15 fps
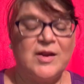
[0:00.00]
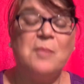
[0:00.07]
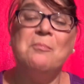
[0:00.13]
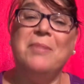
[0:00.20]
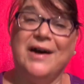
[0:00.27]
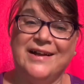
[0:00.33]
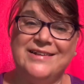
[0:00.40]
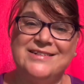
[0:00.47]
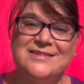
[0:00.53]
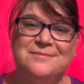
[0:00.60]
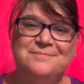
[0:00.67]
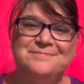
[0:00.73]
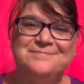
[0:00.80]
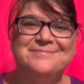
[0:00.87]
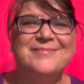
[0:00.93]
But
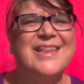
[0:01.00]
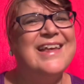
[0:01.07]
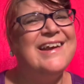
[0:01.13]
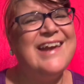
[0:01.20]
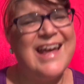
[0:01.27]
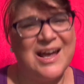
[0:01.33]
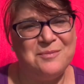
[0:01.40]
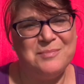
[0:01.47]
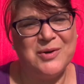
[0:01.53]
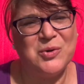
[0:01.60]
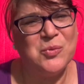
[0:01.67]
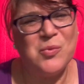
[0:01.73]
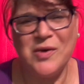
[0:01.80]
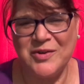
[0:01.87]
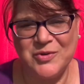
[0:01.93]
it had been a
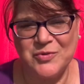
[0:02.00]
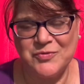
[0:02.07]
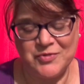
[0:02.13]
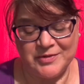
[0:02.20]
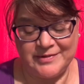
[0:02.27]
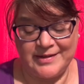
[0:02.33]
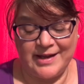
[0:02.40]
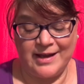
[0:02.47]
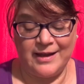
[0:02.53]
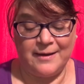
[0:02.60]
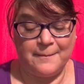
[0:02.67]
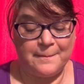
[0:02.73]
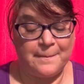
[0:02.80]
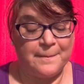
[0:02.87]
wonderful day,